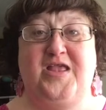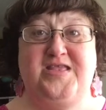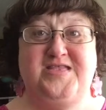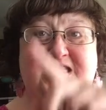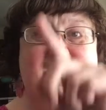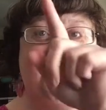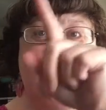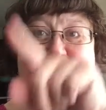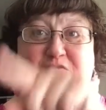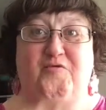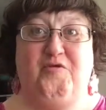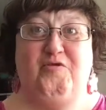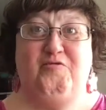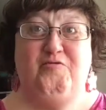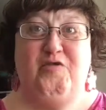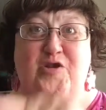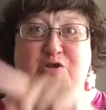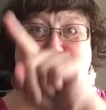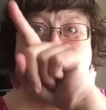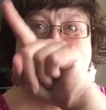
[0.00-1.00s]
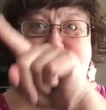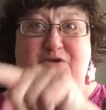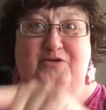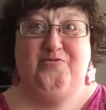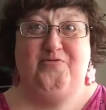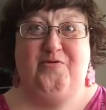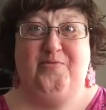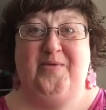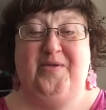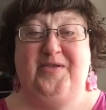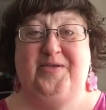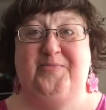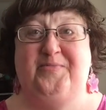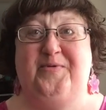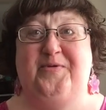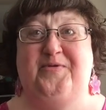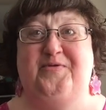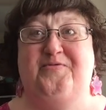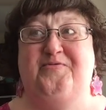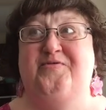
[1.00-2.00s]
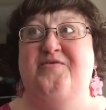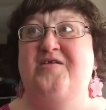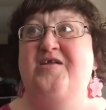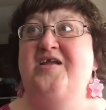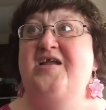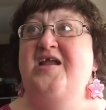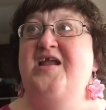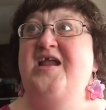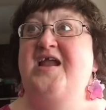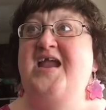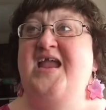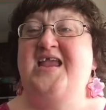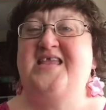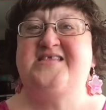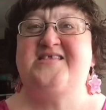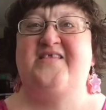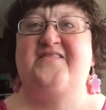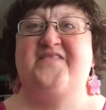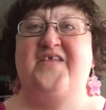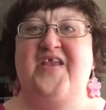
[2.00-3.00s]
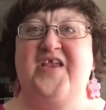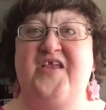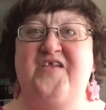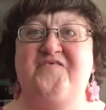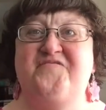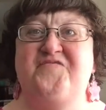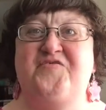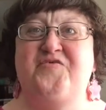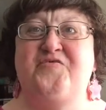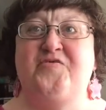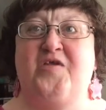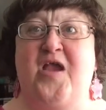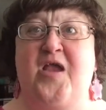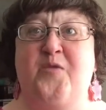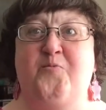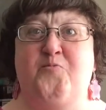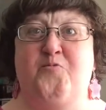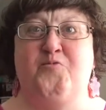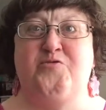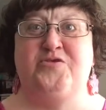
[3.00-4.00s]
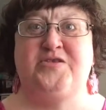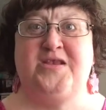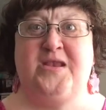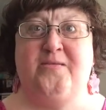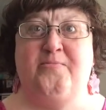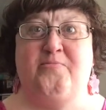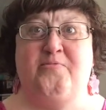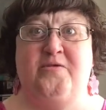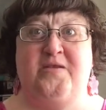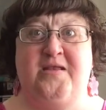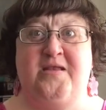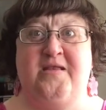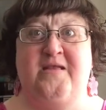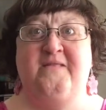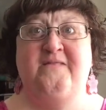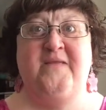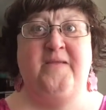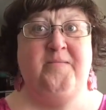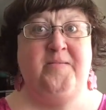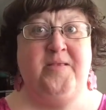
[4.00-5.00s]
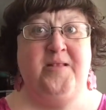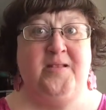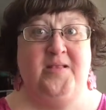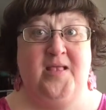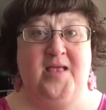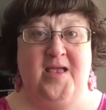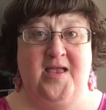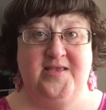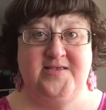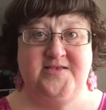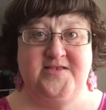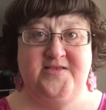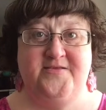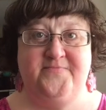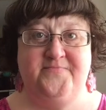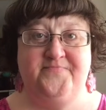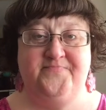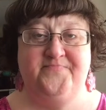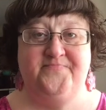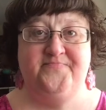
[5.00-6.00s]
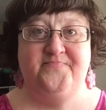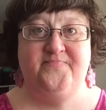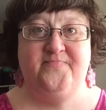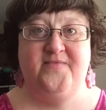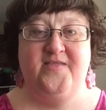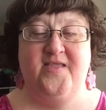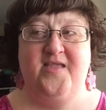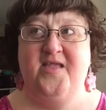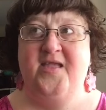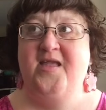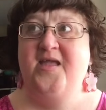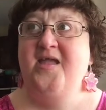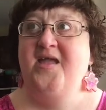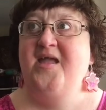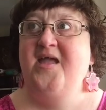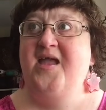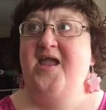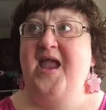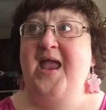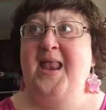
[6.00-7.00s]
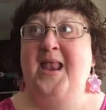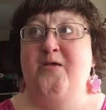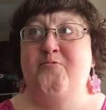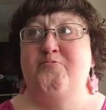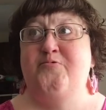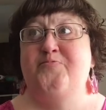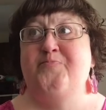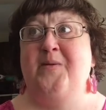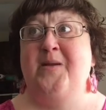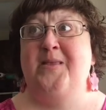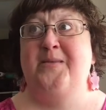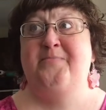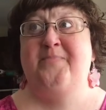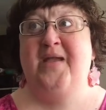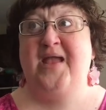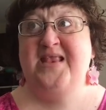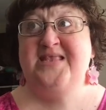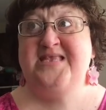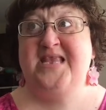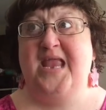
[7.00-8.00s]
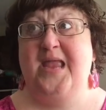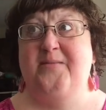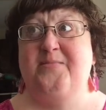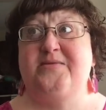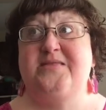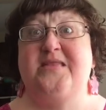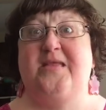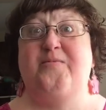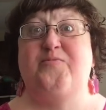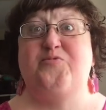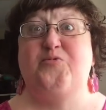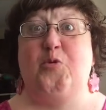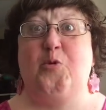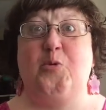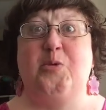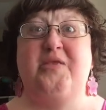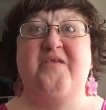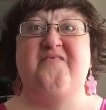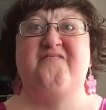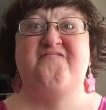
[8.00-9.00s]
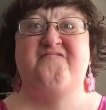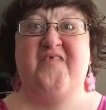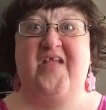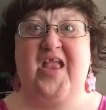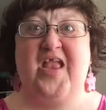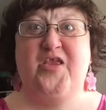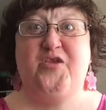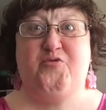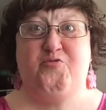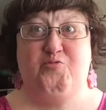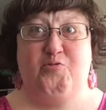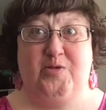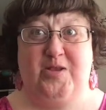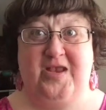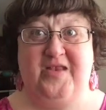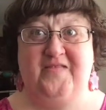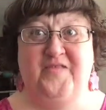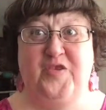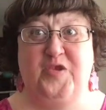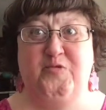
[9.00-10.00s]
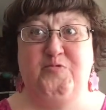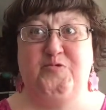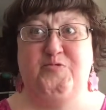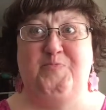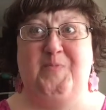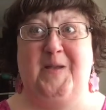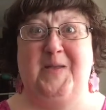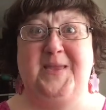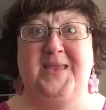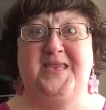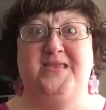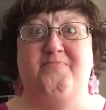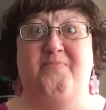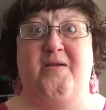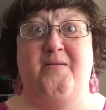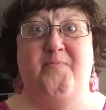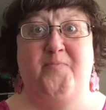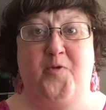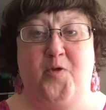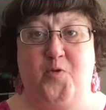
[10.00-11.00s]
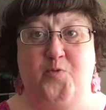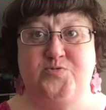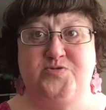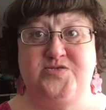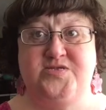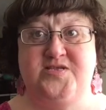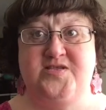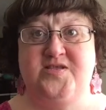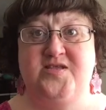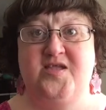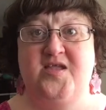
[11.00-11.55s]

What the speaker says: saved our interaction here on my computer. He said, thank you for your kind words, Kimberly. They mean a lot. And I responded back to him and said, I'm totally fangirling that you responded to my post.